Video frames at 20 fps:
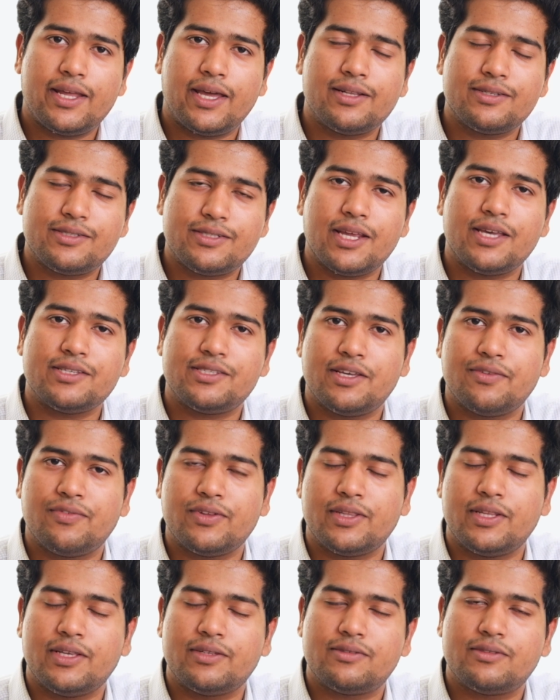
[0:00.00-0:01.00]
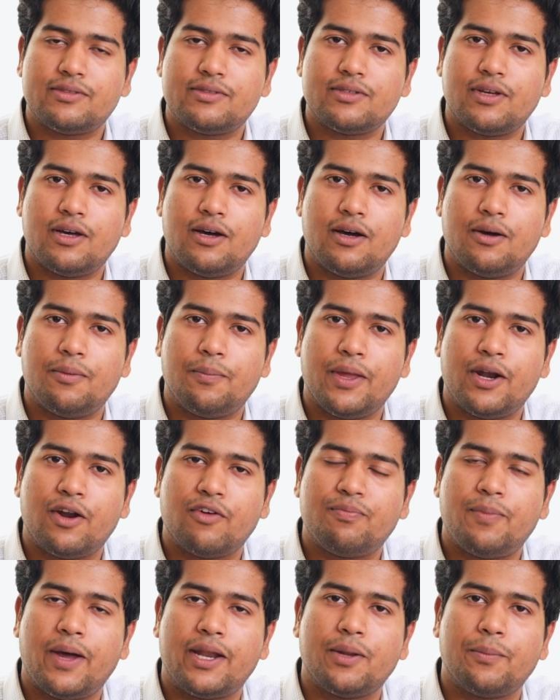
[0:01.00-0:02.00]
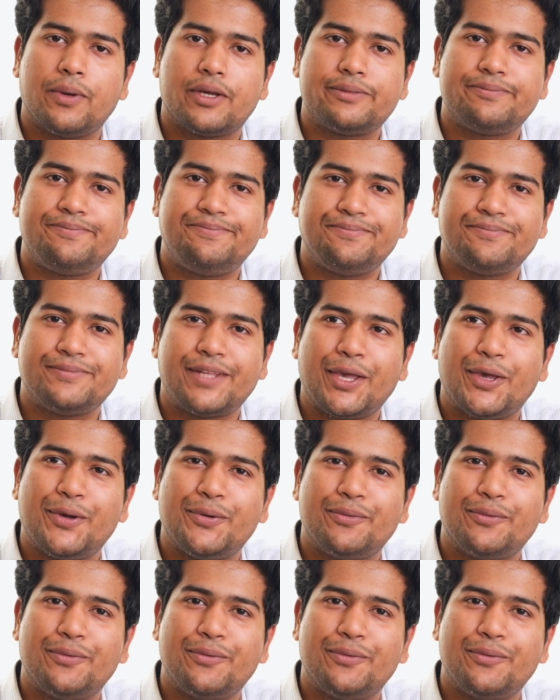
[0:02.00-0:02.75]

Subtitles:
and stay safe in this period of pandemic. Thank